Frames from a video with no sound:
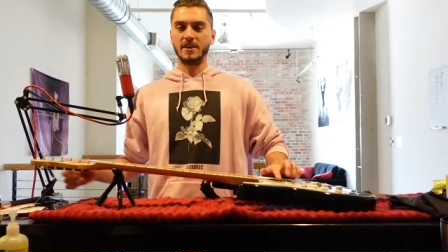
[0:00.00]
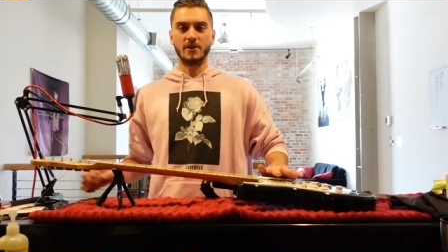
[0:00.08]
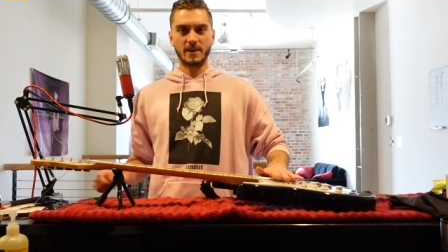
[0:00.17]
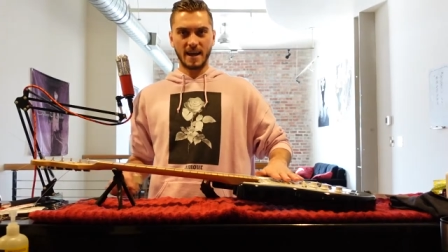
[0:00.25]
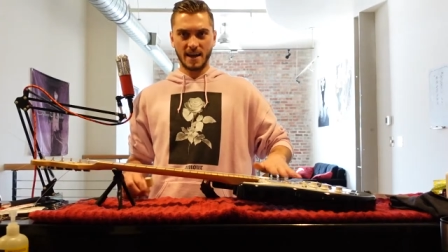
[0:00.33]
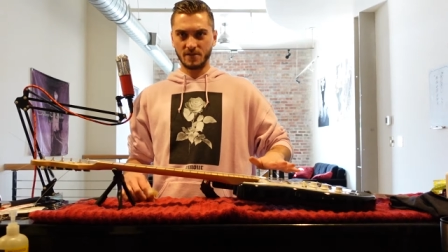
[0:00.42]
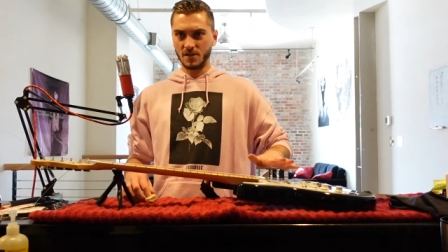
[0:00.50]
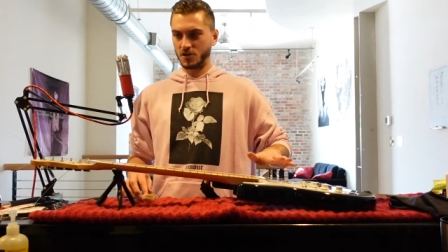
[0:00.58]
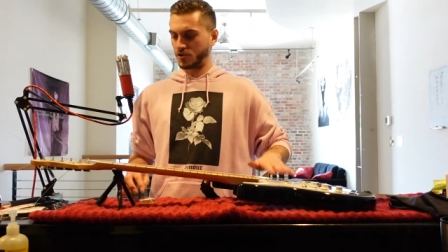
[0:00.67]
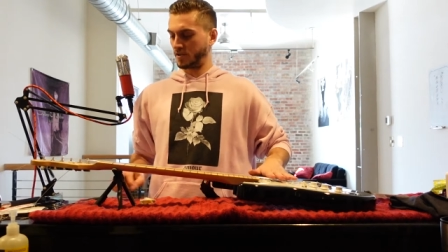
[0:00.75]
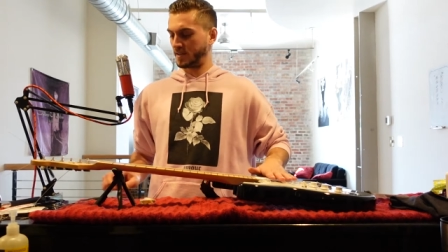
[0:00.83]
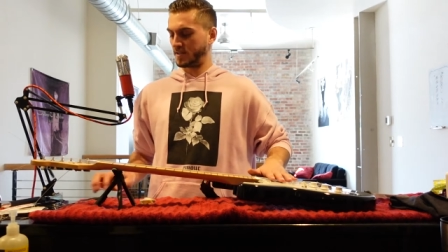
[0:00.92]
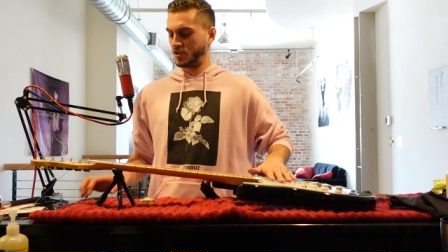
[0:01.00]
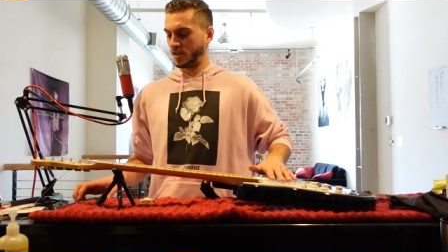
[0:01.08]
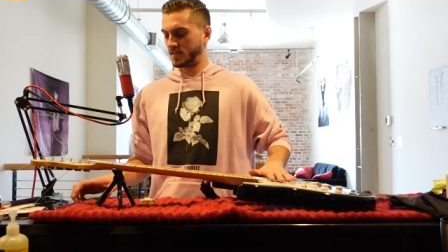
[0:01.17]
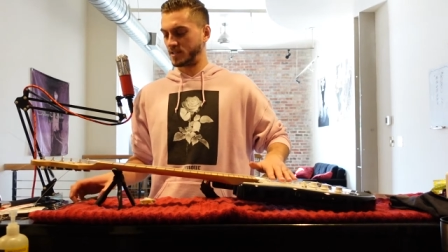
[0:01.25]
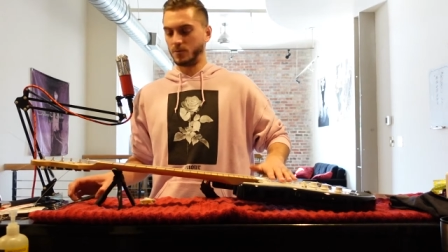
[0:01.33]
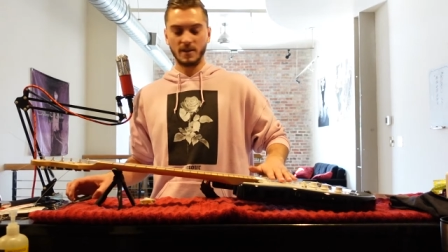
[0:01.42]
you're gonna have these strings
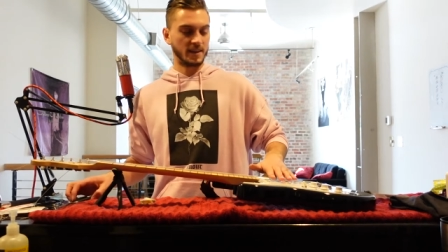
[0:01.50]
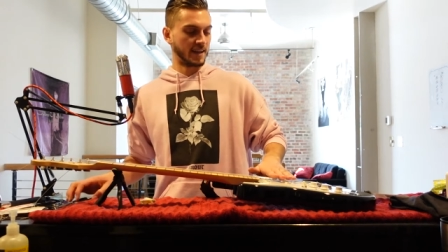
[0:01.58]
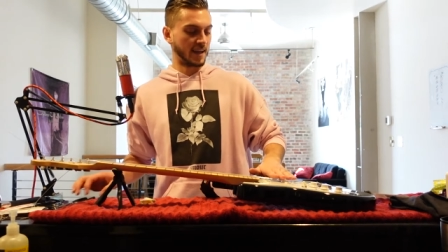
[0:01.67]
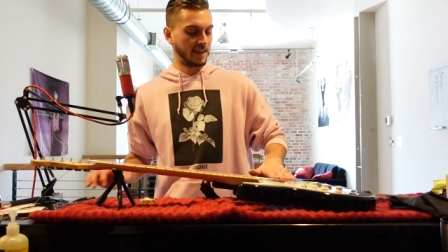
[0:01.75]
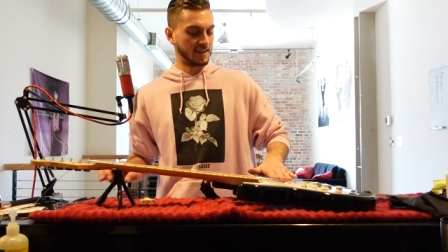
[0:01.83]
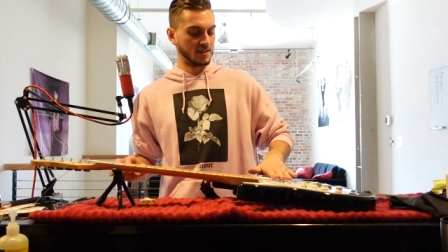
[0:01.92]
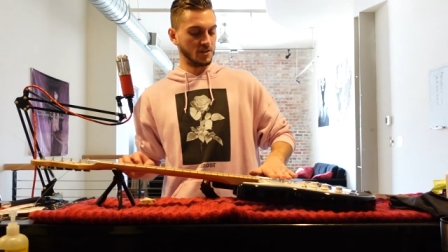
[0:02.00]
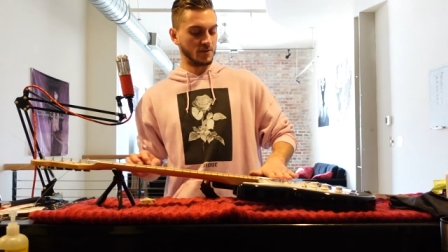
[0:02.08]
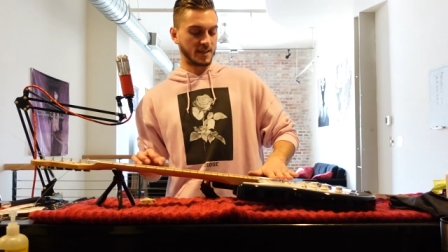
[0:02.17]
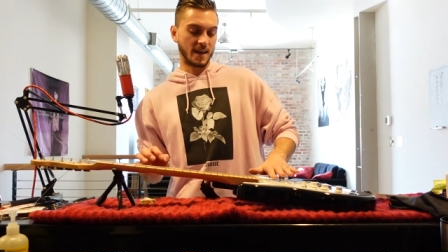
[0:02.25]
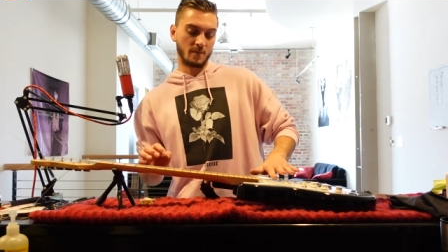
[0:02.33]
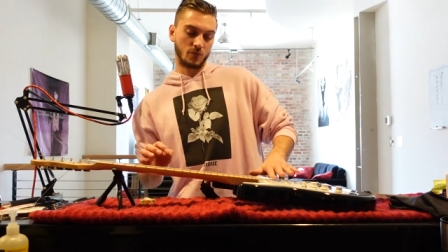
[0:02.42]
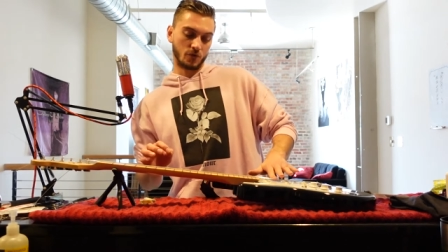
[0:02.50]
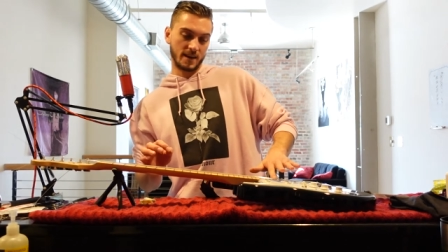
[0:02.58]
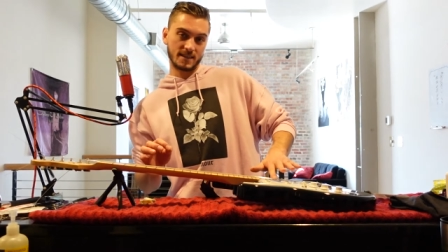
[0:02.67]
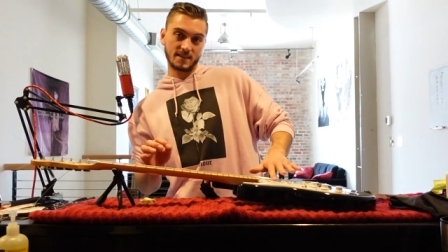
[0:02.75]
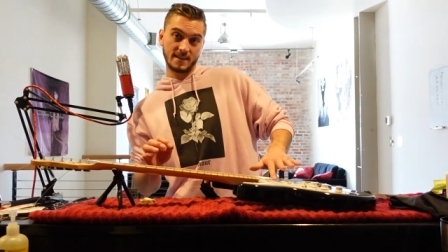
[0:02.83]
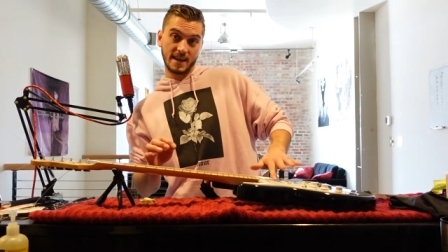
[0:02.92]
adjust. So one thing I like to do is kind of
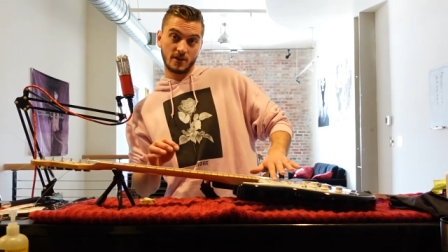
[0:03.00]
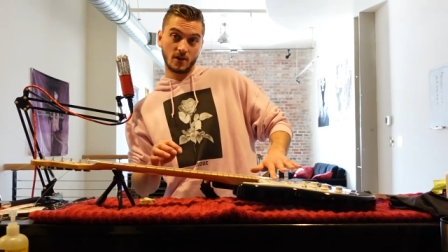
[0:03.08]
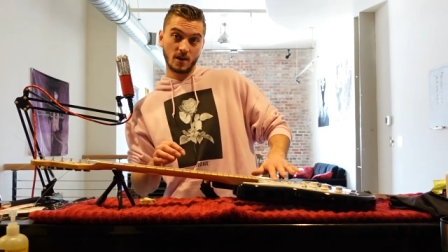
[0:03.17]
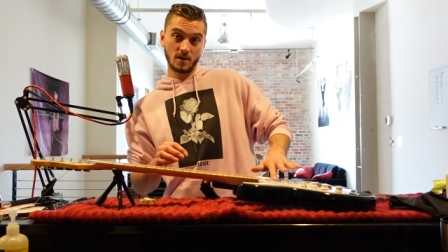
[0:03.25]
press down on